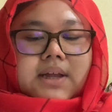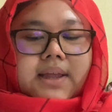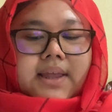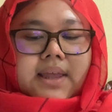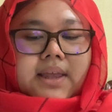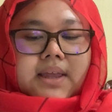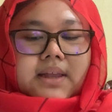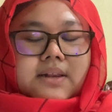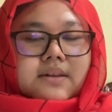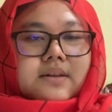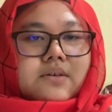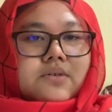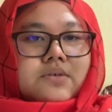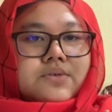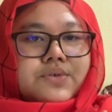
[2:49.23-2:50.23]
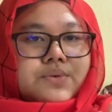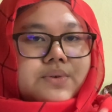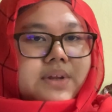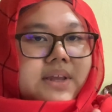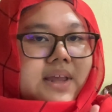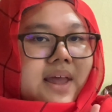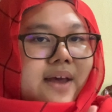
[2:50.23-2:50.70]
And also
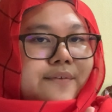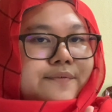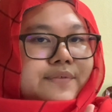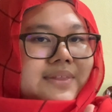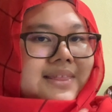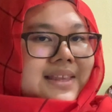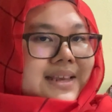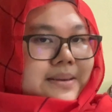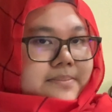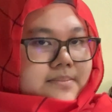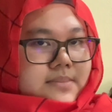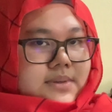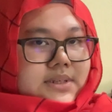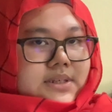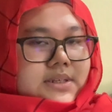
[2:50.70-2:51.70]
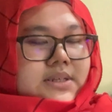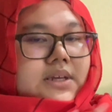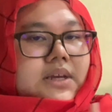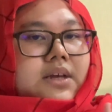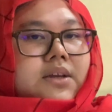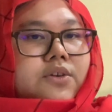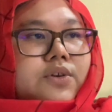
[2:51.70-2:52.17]
they have themes.
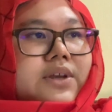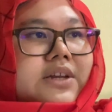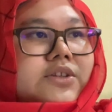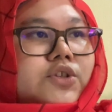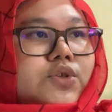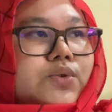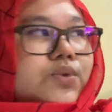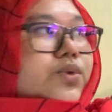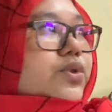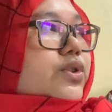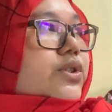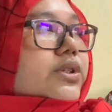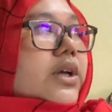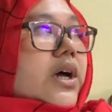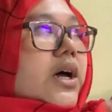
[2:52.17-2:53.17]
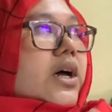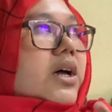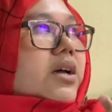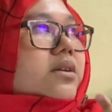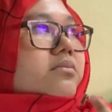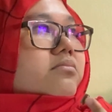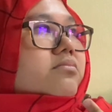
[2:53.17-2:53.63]
You can choose
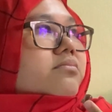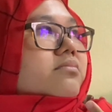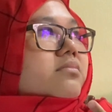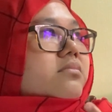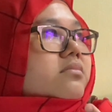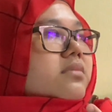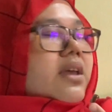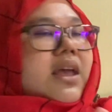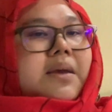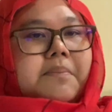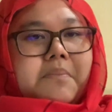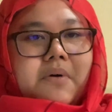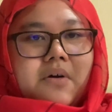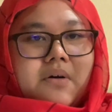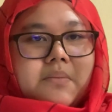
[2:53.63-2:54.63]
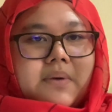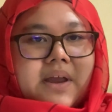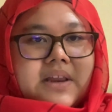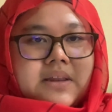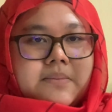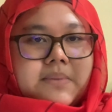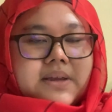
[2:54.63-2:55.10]
K-pop
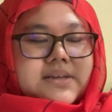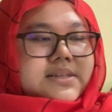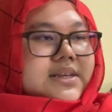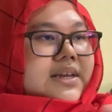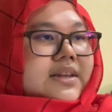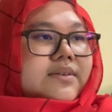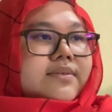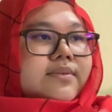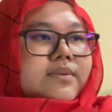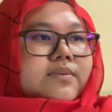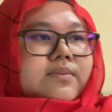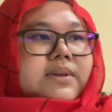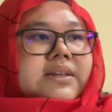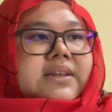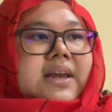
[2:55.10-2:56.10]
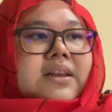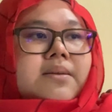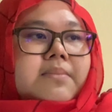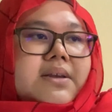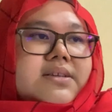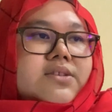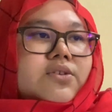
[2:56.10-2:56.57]
animes, and in
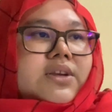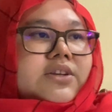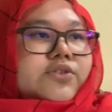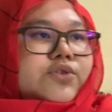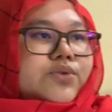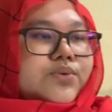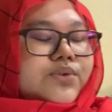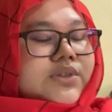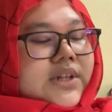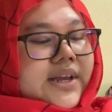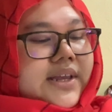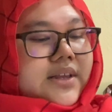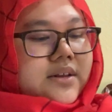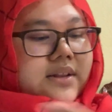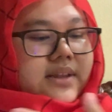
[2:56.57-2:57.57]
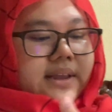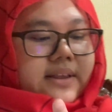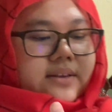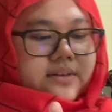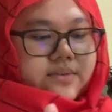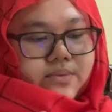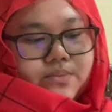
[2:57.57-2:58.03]
animes you can choose like
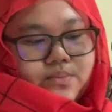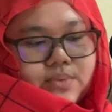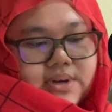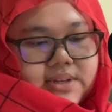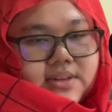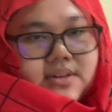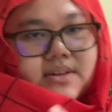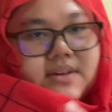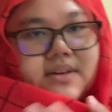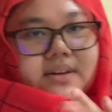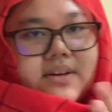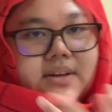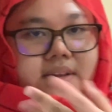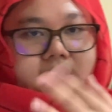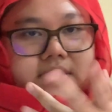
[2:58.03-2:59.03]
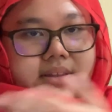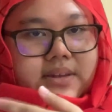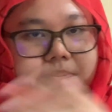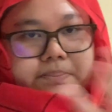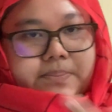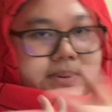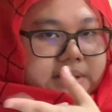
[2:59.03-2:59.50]
what the
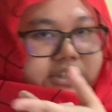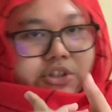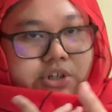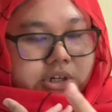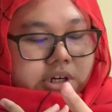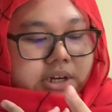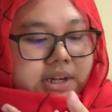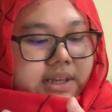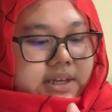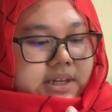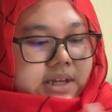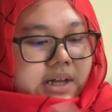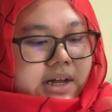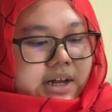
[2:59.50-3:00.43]
picture earlier.